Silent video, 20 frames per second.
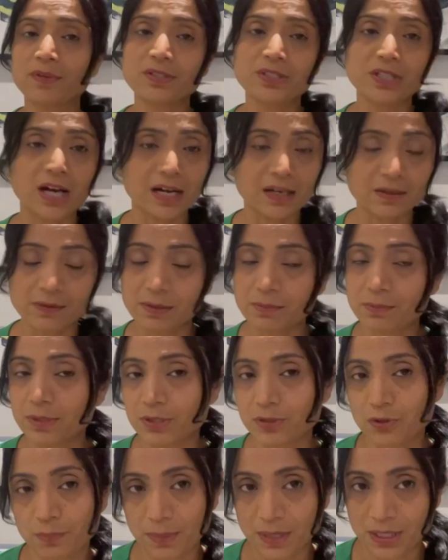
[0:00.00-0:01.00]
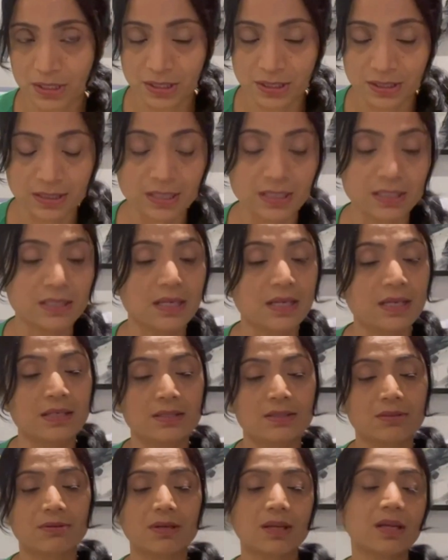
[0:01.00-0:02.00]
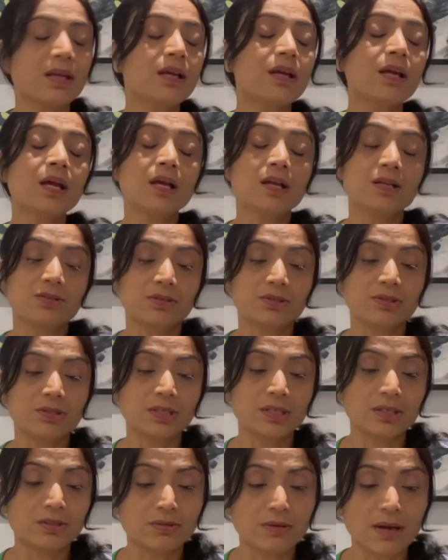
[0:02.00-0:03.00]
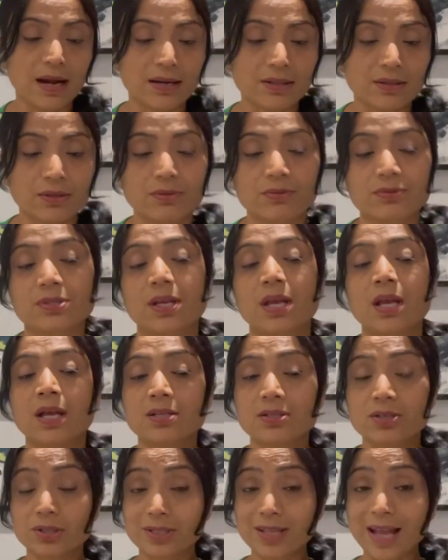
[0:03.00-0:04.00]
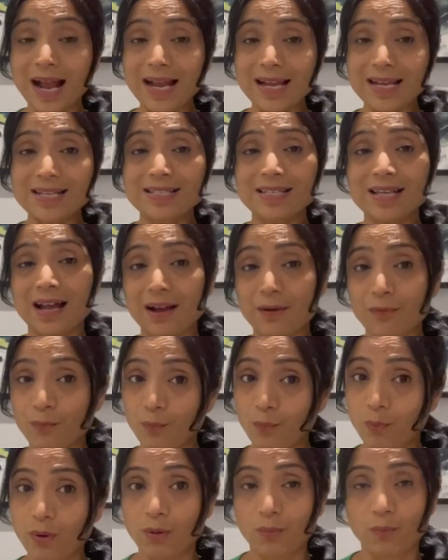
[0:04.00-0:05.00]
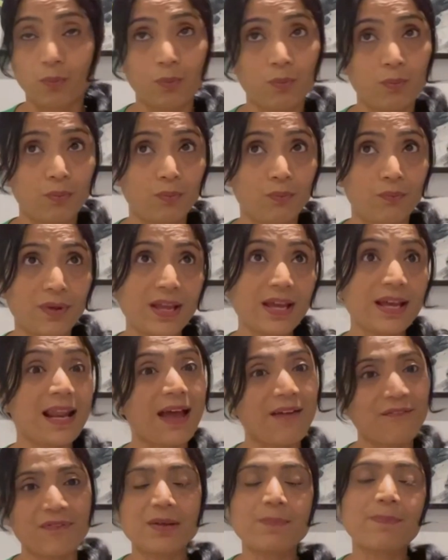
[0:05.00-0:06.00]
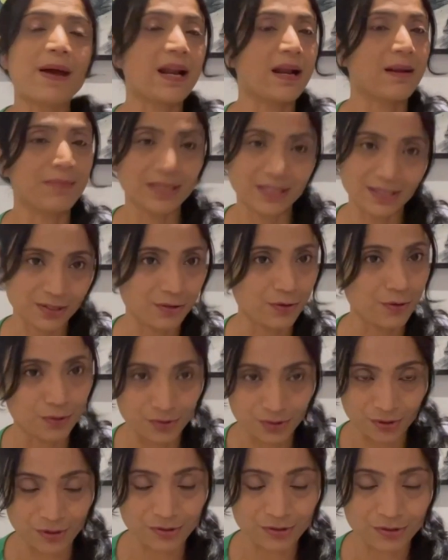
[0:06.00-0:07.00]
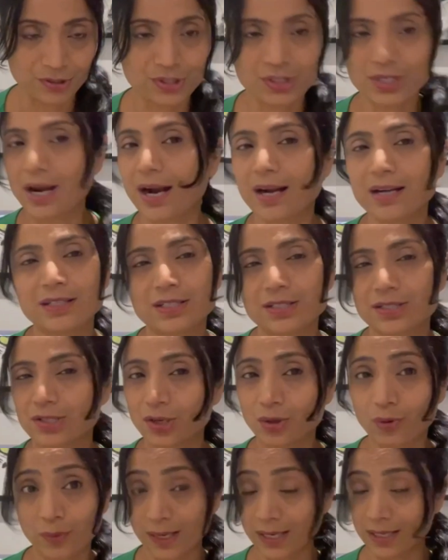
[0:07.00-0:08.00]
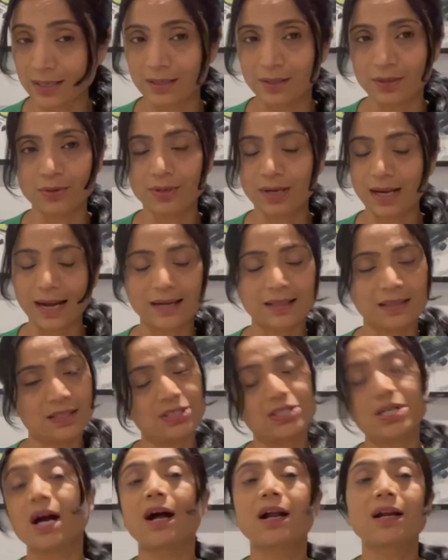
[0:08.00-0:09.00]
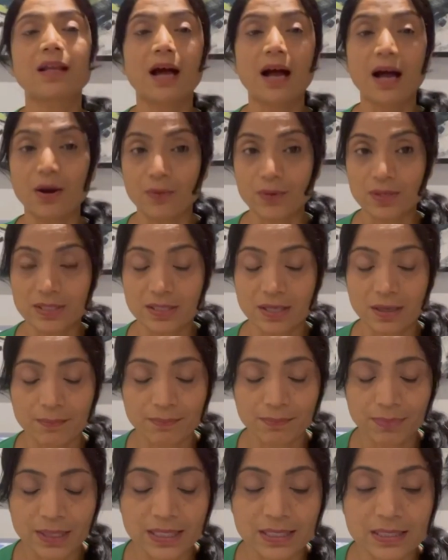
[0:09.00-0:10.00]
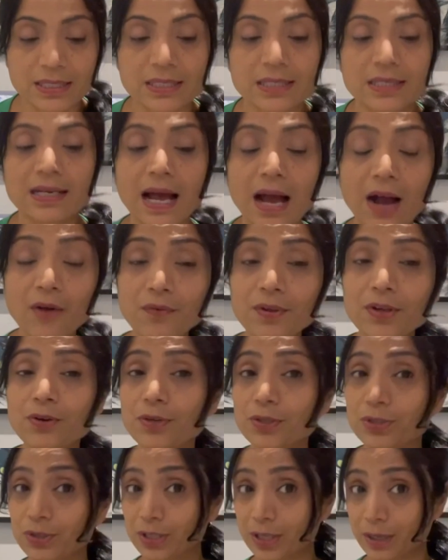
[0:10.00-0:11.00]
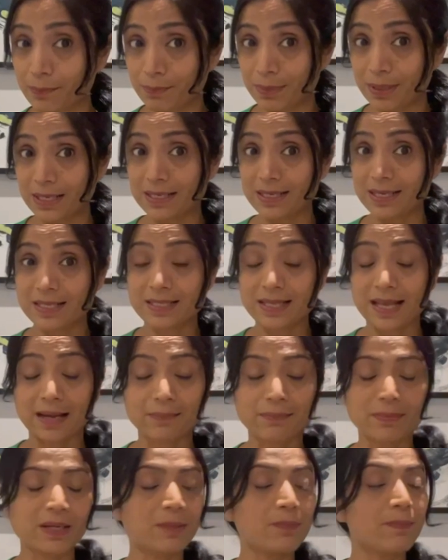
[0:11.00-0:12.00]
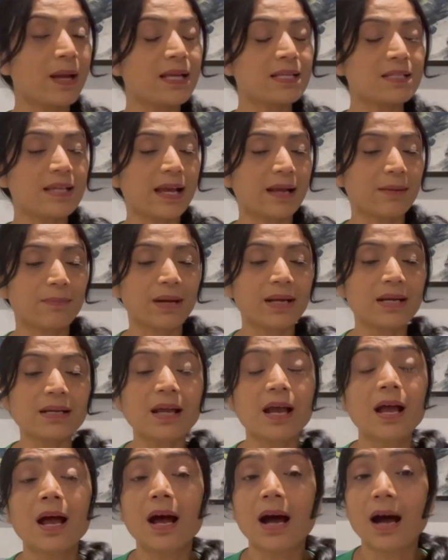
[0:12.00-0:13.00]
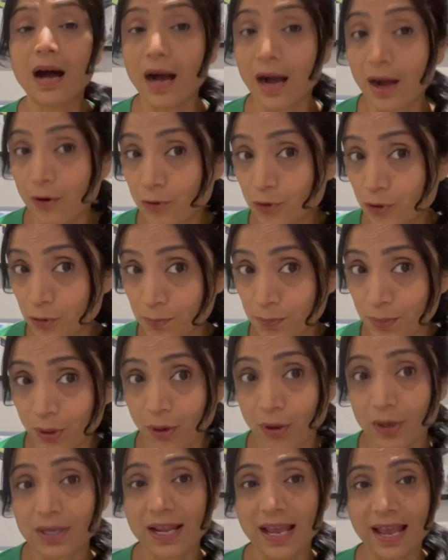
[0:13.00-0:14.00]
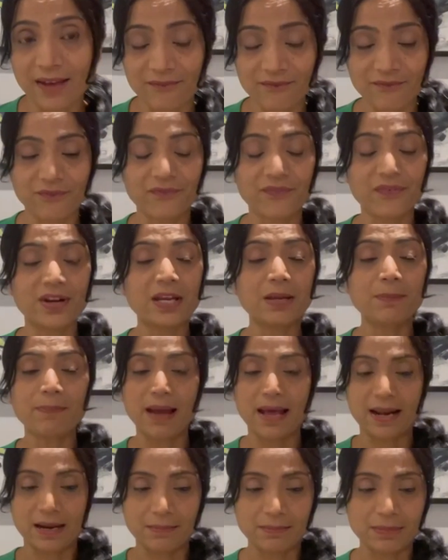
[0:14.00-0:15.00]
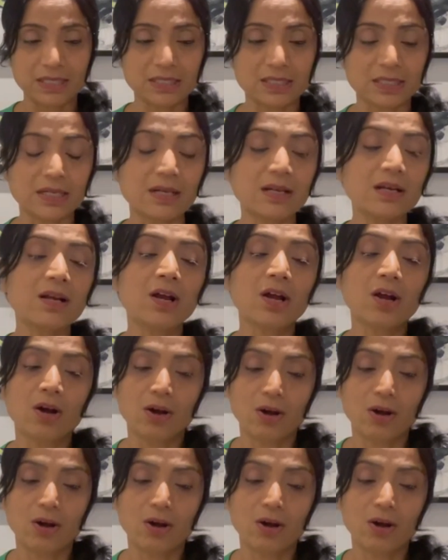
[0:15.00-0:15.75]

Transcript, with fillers: of the chart will be your patient details, okay, so you need to add those. So that is where every parameter goes on your chart. Just a quick look at the chart how it's completed. Now we're going to complete a segment by segment how to plot every parameter